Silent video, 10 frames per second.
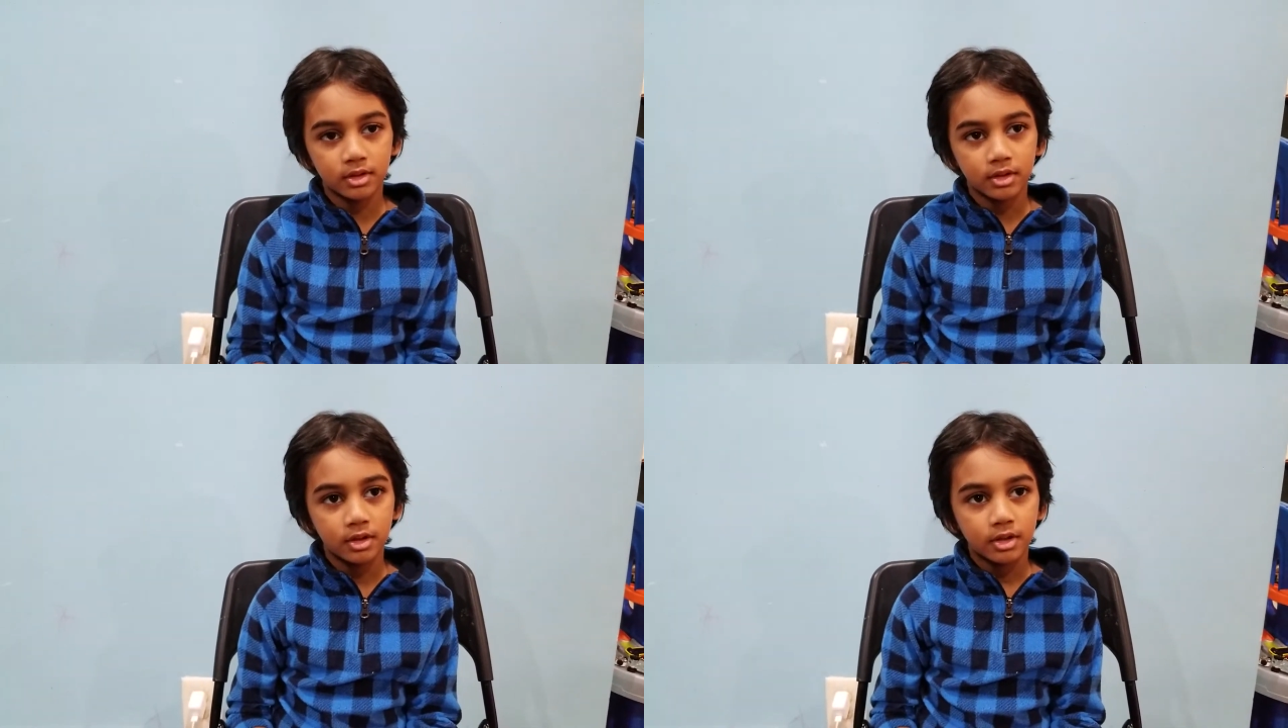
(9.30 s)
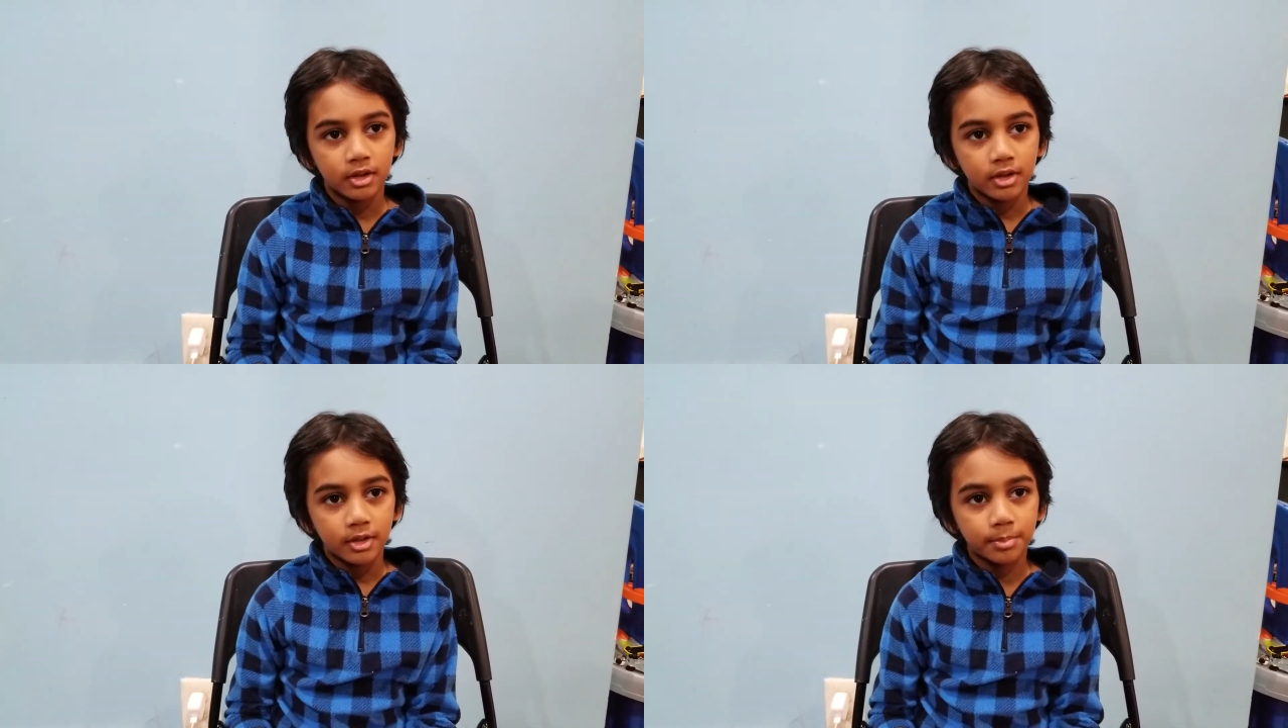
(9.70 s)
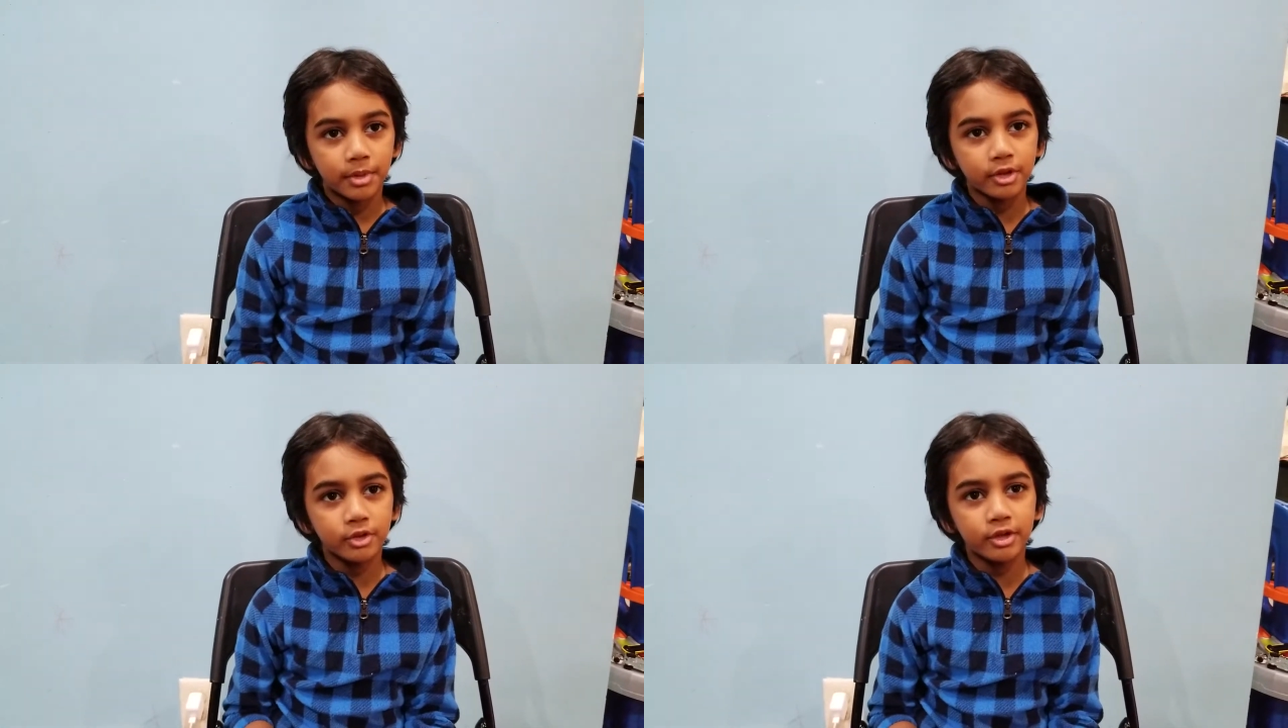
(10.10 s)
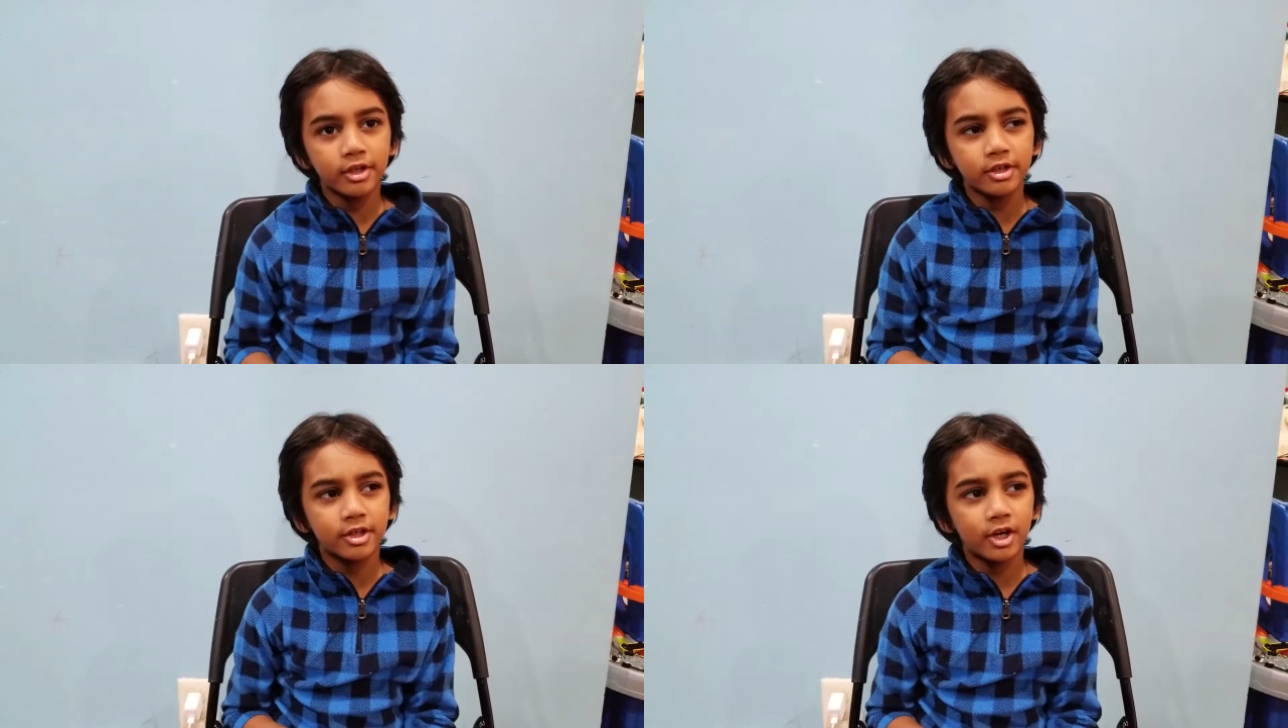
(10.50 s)
But you
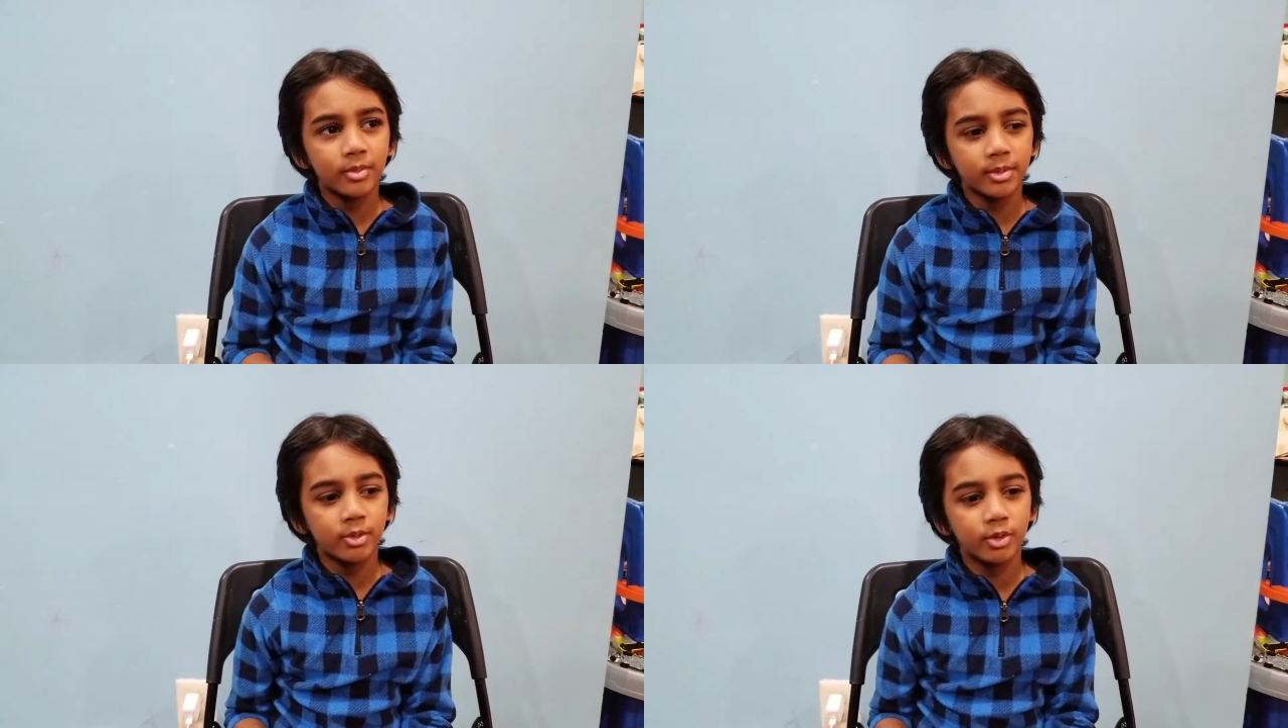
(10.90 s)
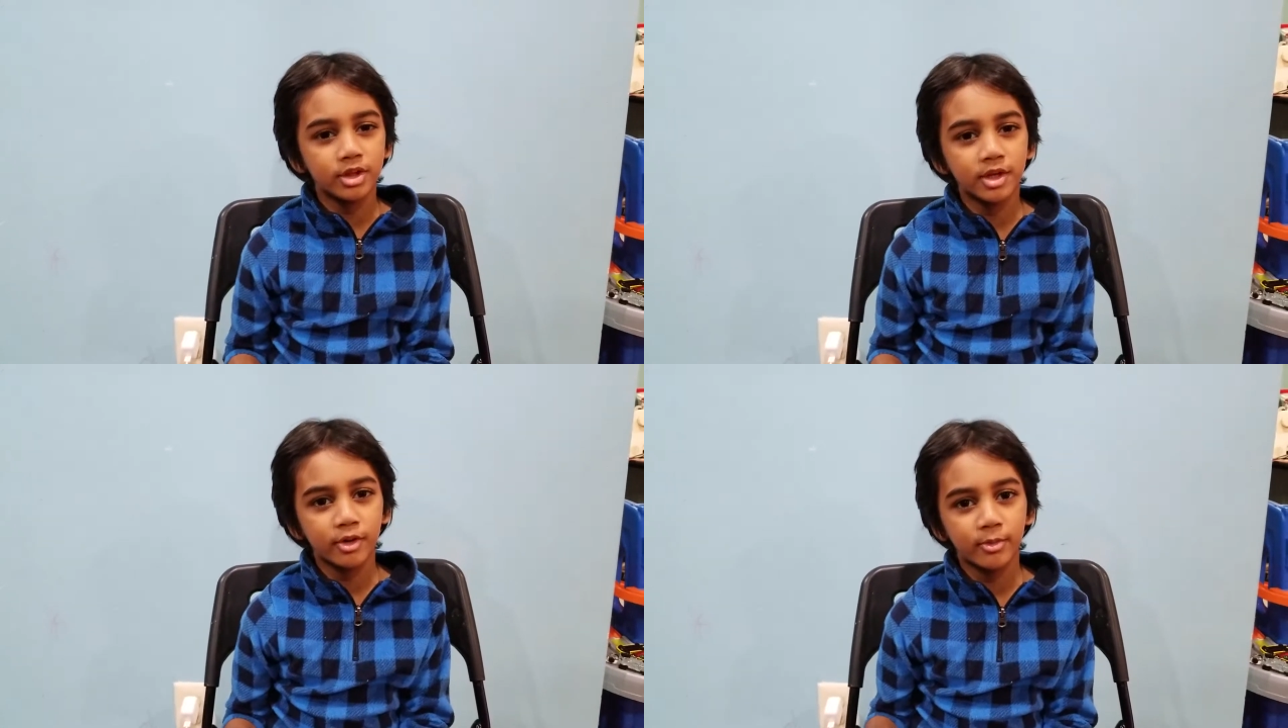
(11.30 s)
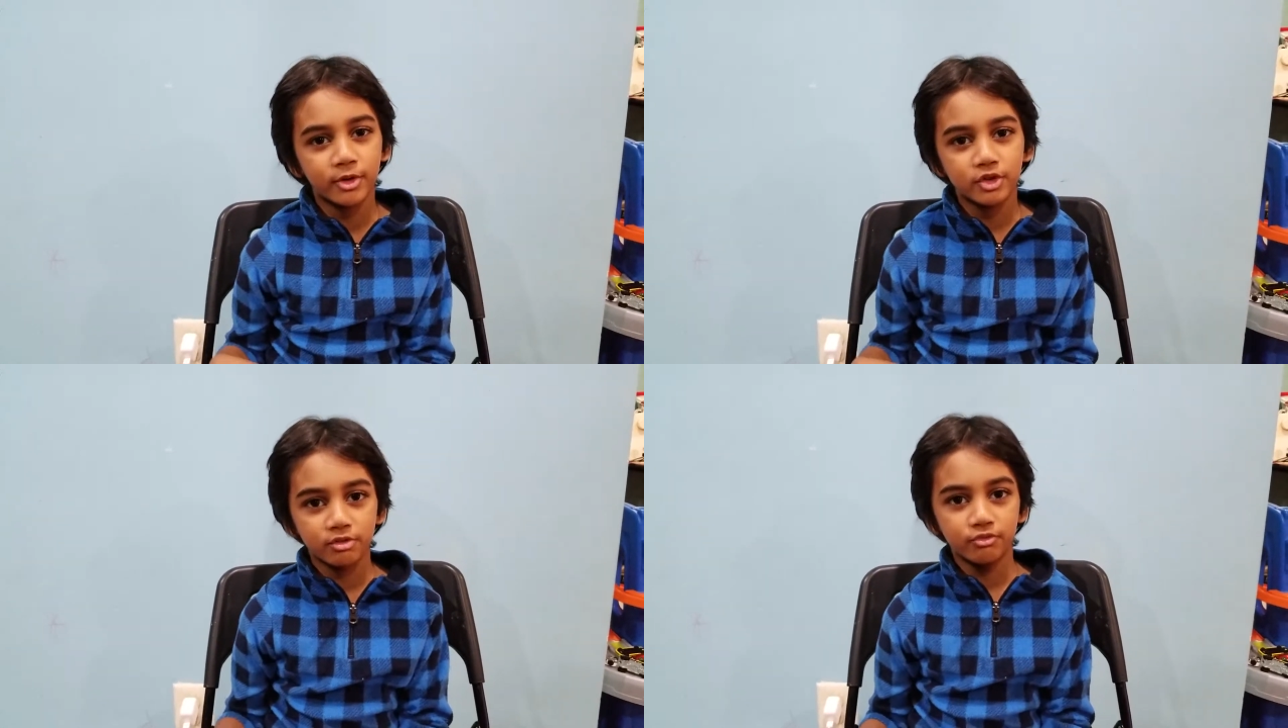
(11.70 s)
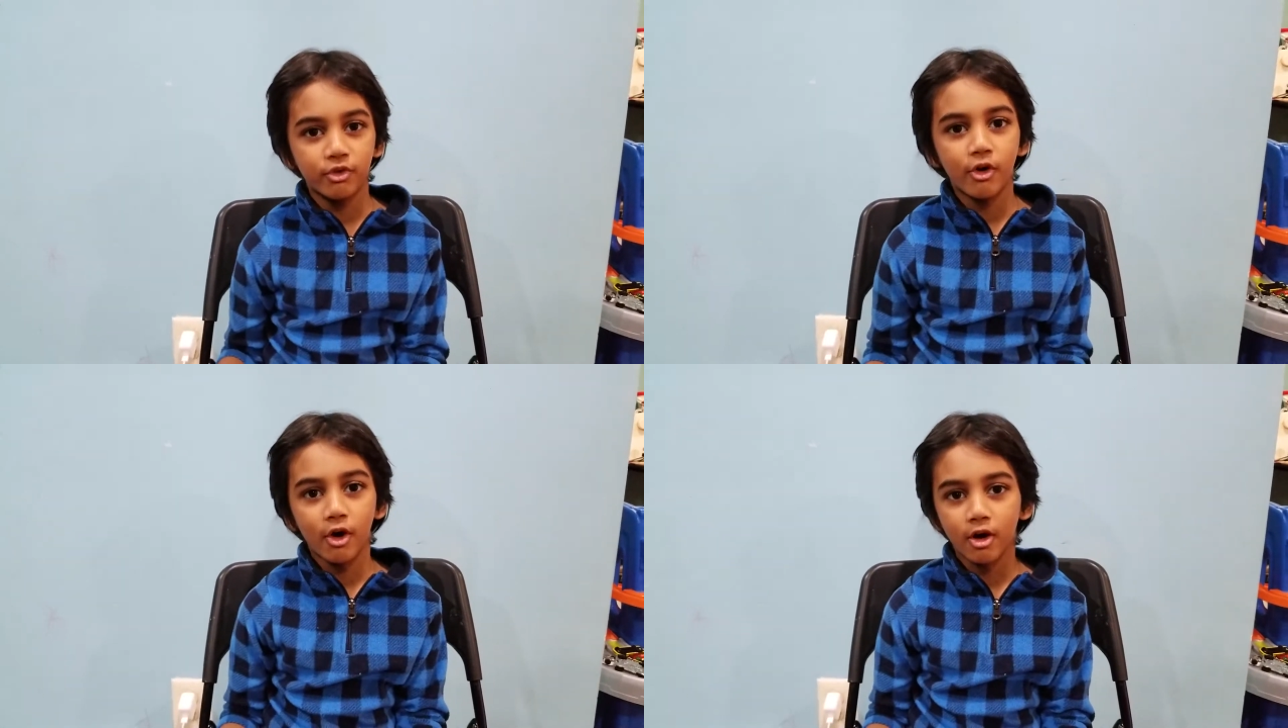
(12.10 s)
didn't tell me what they were marching
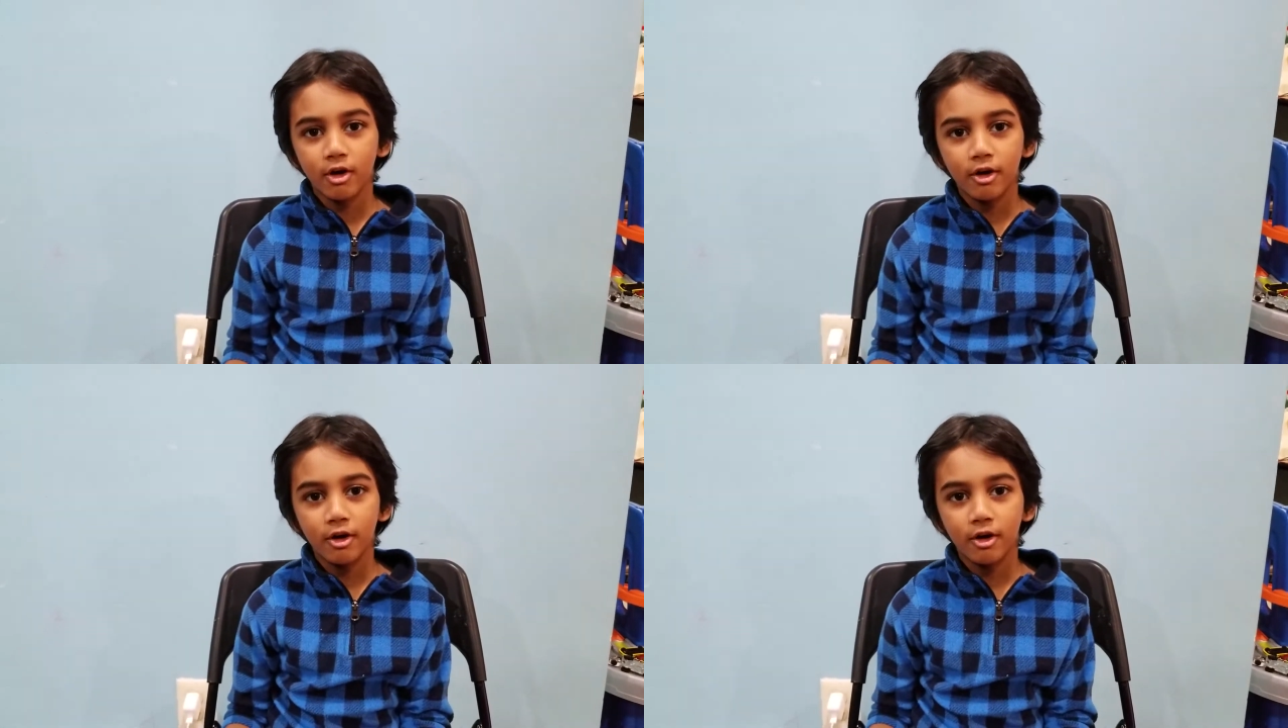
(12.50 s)
for.